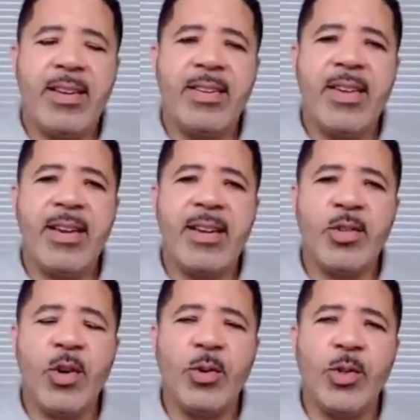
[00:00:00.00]
Yeah.
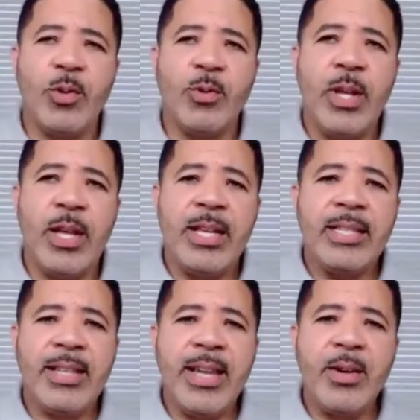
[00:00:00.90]
So
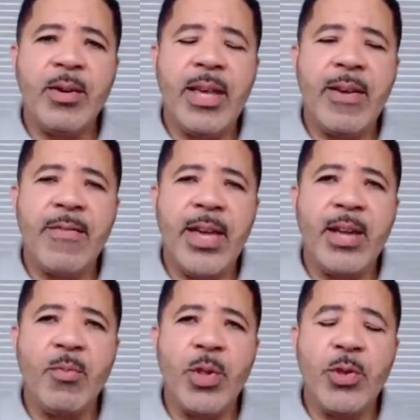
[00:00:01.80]
staying on that vein
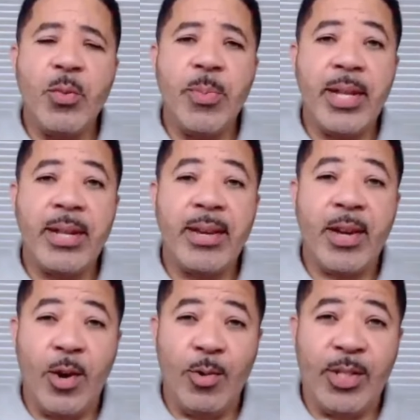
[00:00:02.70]
with you being in the
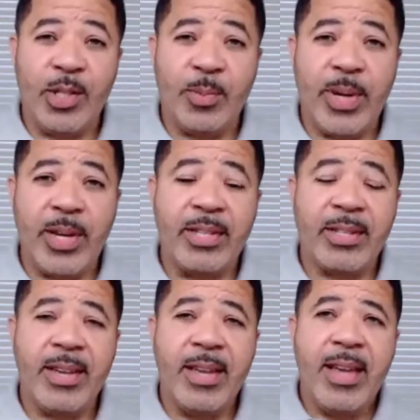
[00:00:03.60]
coaching space,
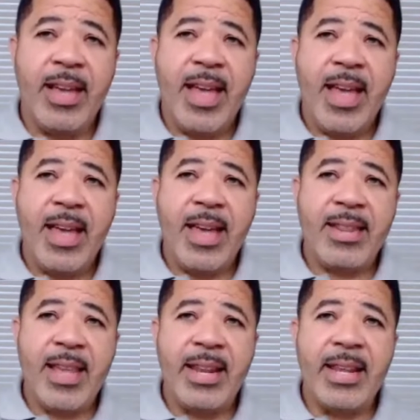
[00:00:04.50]
and
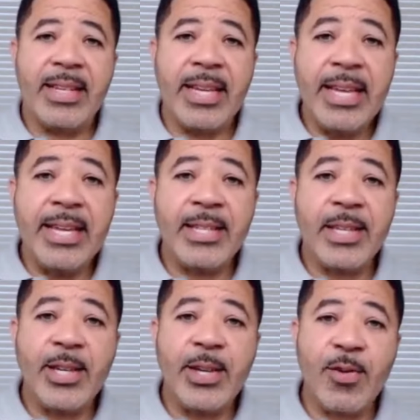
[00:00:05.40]
it's
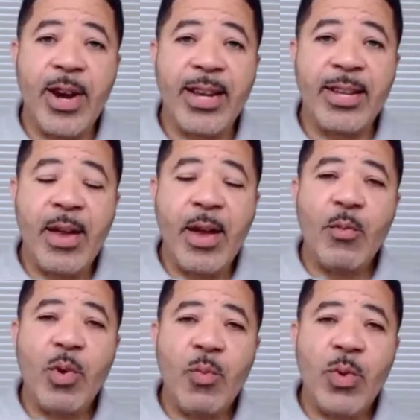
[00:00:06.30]
easy, right?
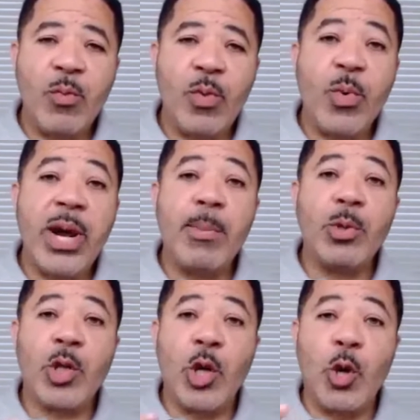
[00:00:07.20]
When we're able
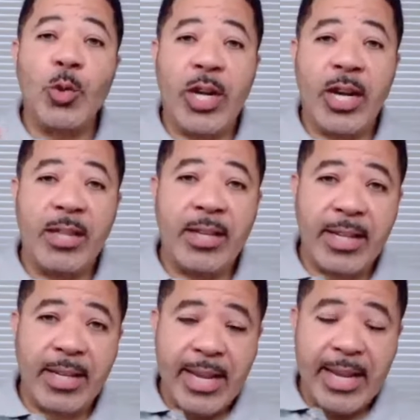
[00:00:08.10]
to coach others
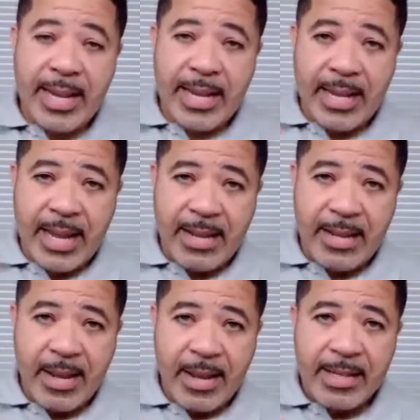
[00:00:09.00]
and
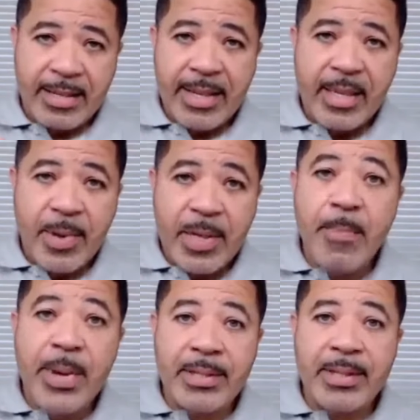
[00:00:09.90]
see them in the
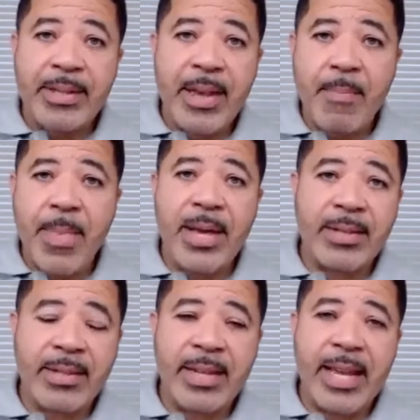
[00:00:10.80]
midst of their mess
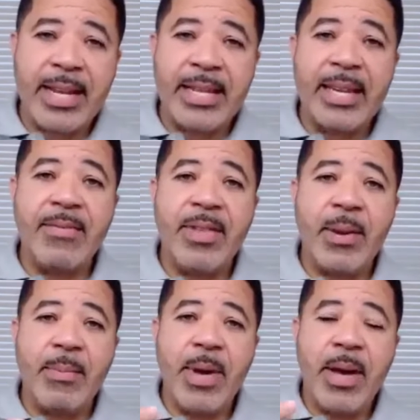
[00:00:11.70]
and give
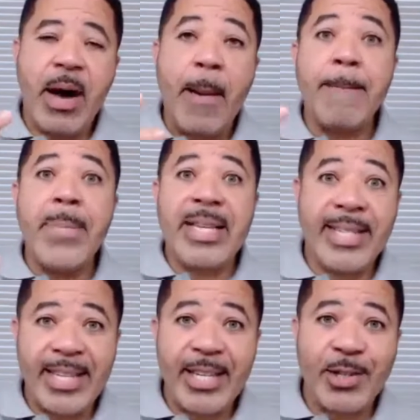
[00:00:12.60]
them a
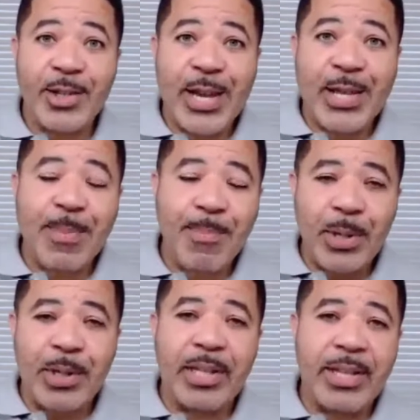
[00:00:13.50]
message in the
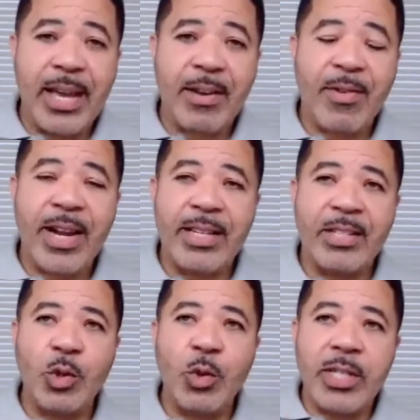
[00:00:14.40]
middle of that, right? Because
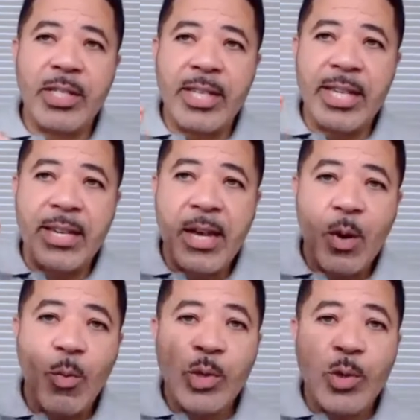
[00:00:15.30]
you can see
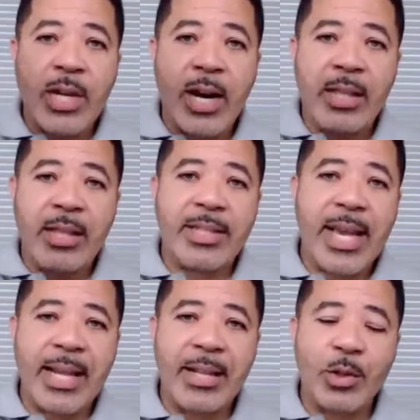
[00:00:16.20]
what's on the other
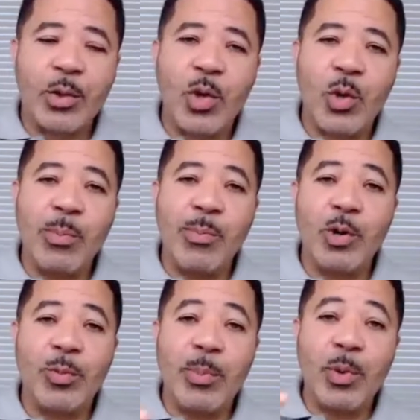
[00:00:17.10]
side of the storm, when
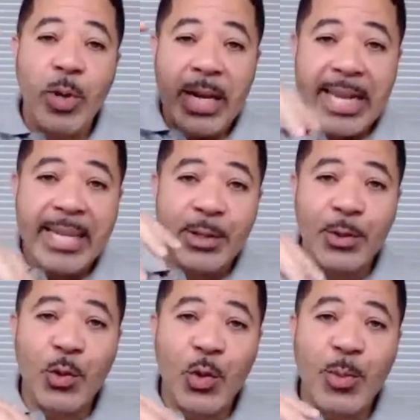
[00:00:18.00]
most people who are in the
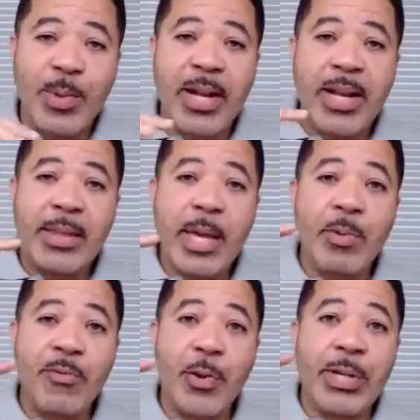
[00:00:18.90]
storm, they
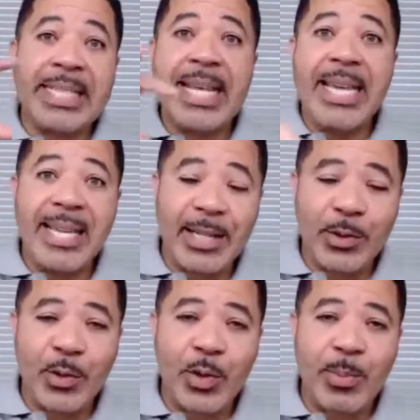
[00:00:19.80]
prefer to stay in the
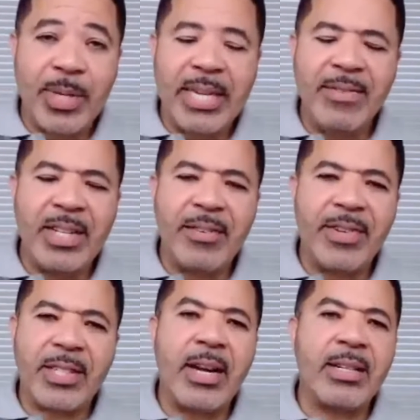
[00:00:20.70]
storm, even if
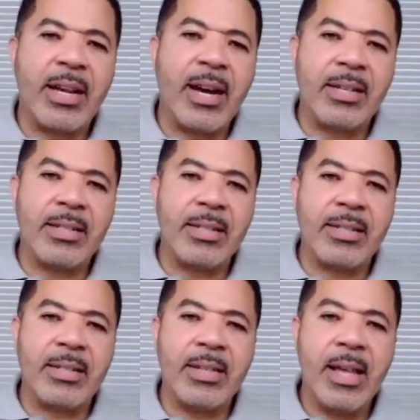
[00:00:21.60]
it's
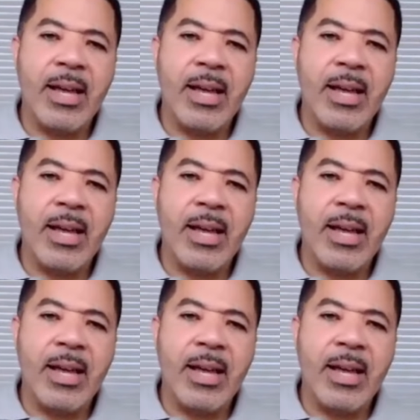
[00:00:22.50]
unconsciously.